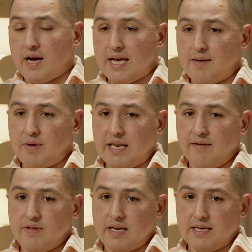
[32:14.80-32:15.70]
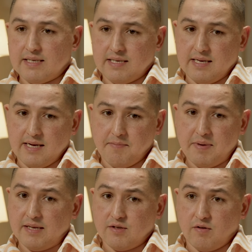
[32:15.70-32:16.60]
why I believe there is
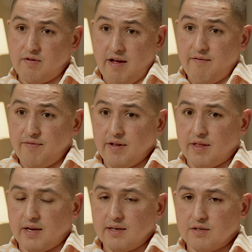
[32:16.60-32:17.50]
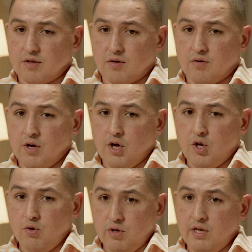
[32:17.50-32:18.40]
bits on everything. So
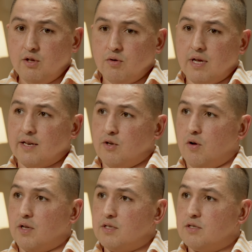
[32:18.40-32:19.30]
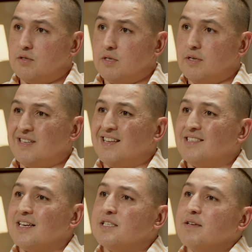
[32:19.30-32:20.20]
you need to get knowledge.
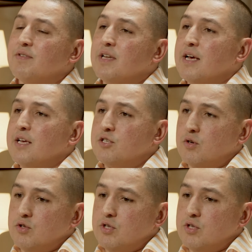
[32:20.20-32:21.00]
It just even, so